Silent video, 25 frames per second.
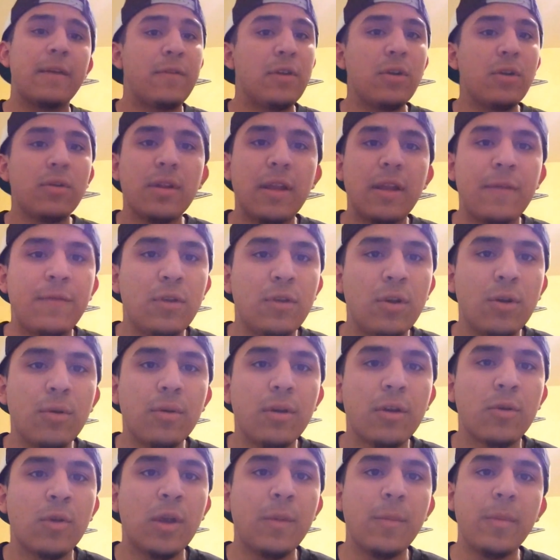If you
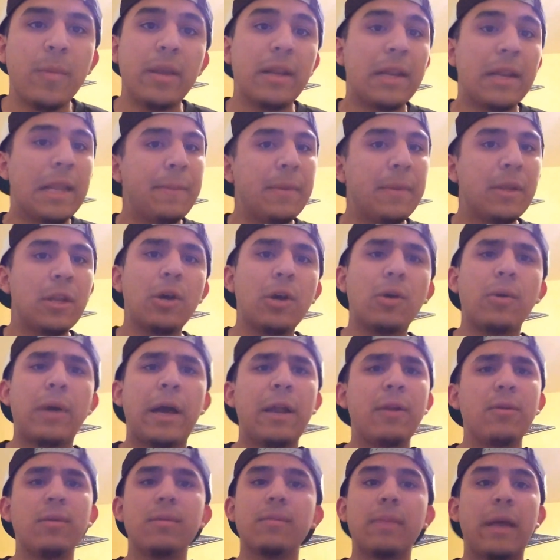don't agree with me, let me know.
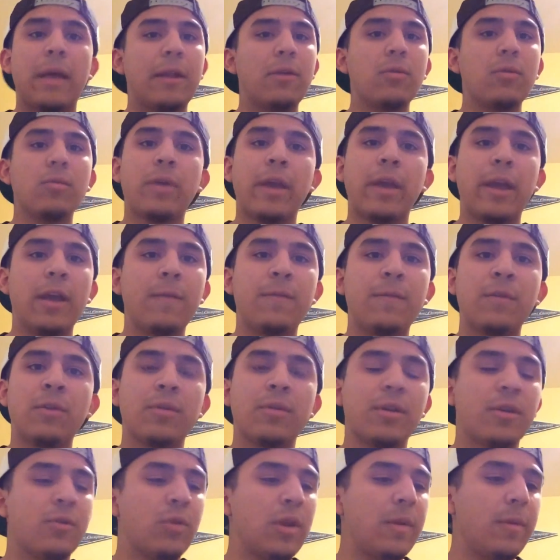I don't care if you
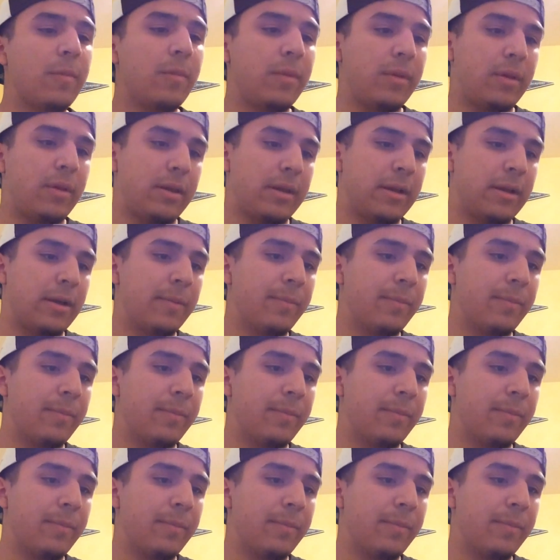don't agree with me.